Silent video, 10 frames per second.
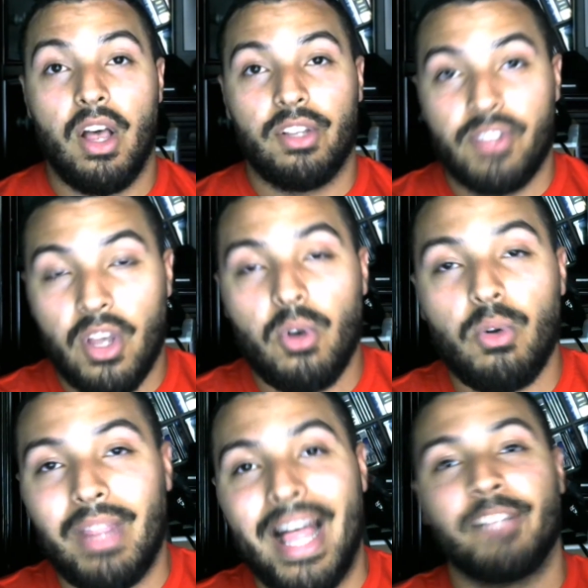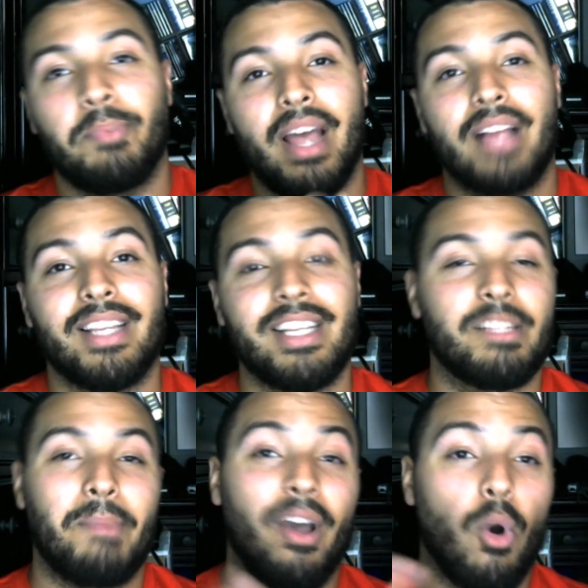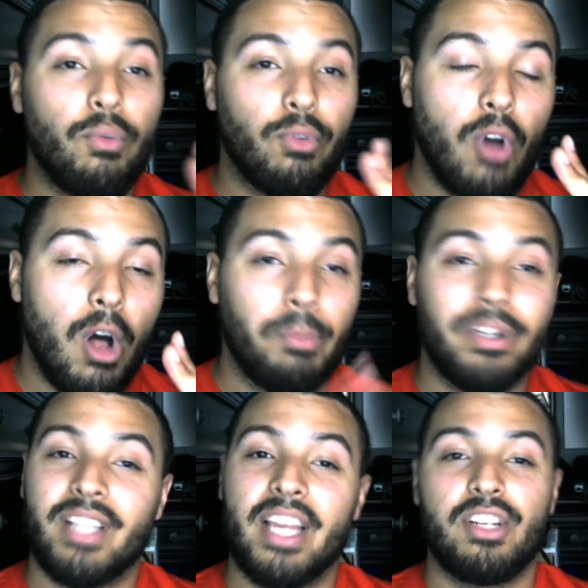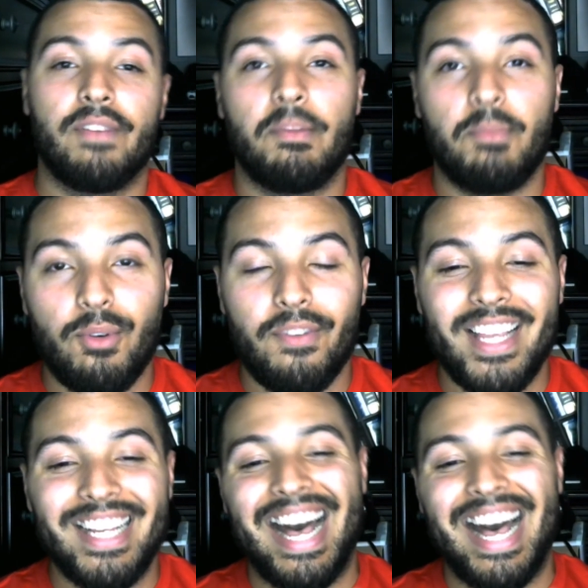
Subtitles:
So, last but not least, my overall percentage of the movie,